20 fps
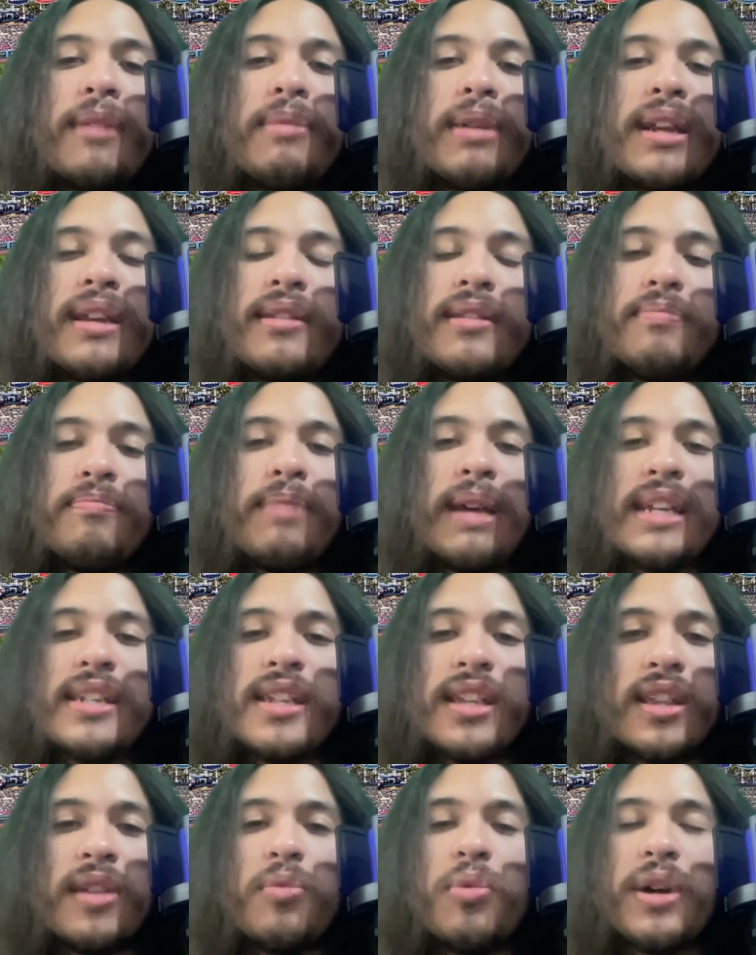I mean,
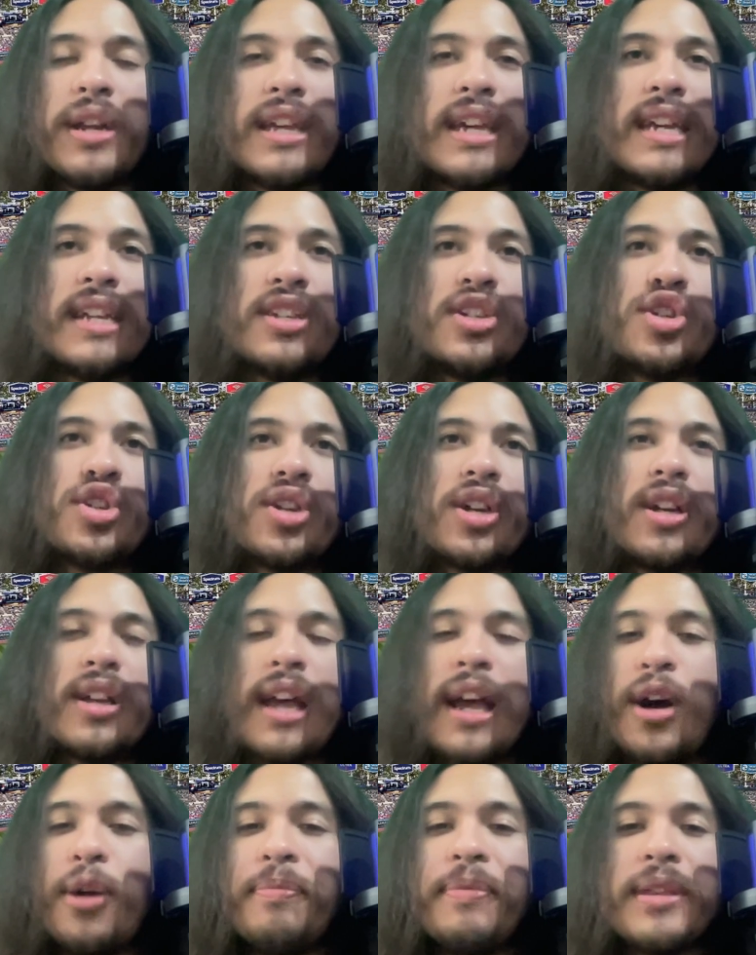basically what he is, just going to
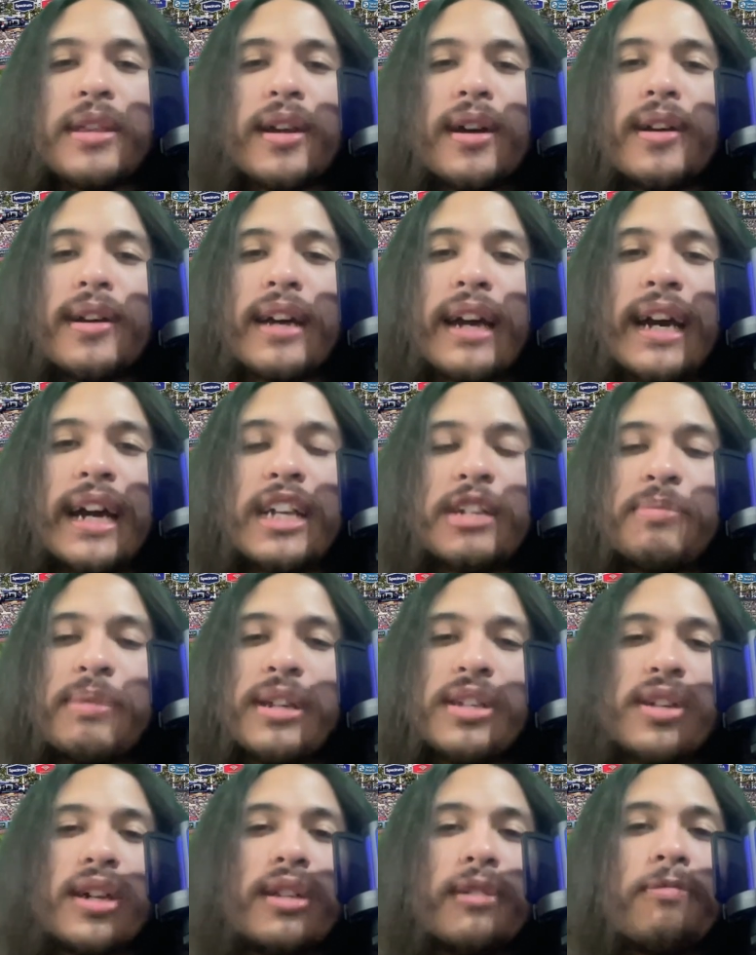help the young guys
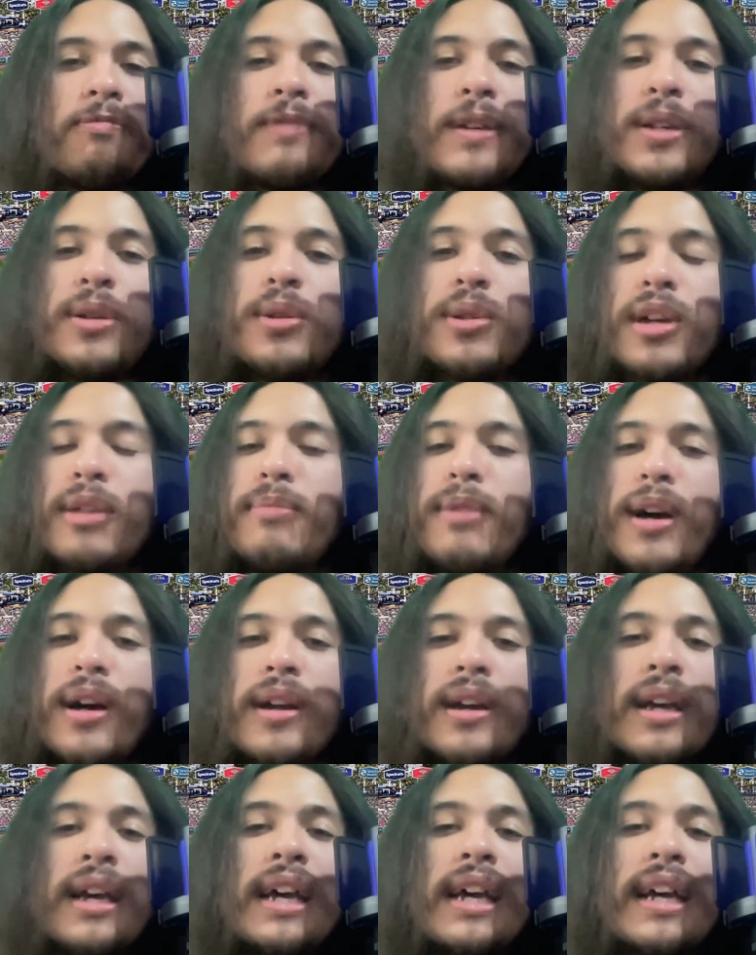because on the field, come
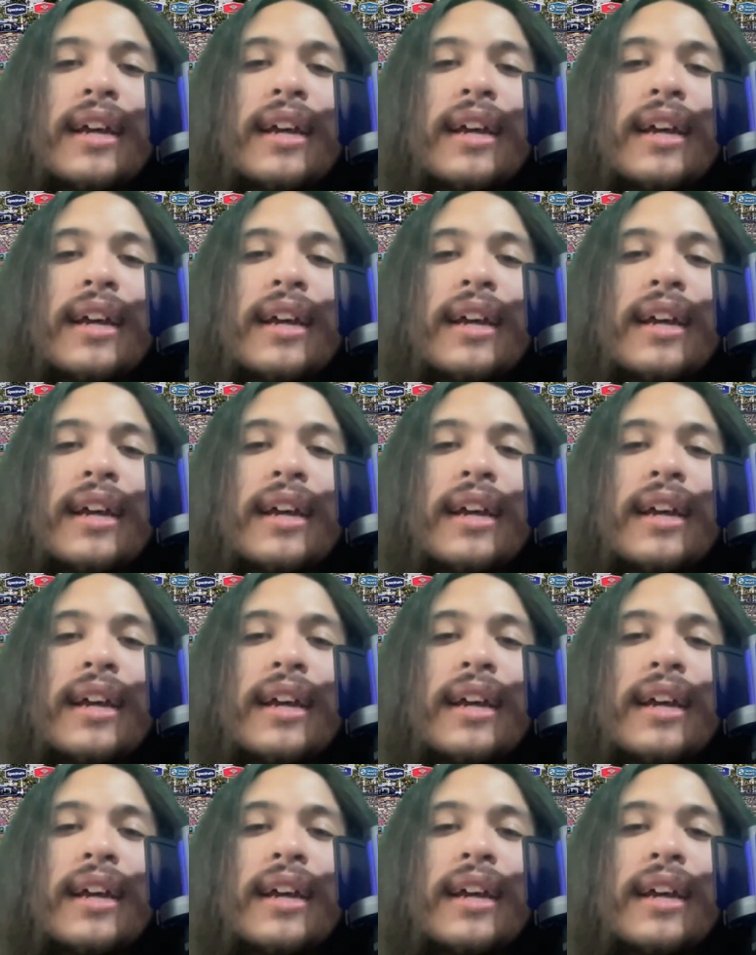on,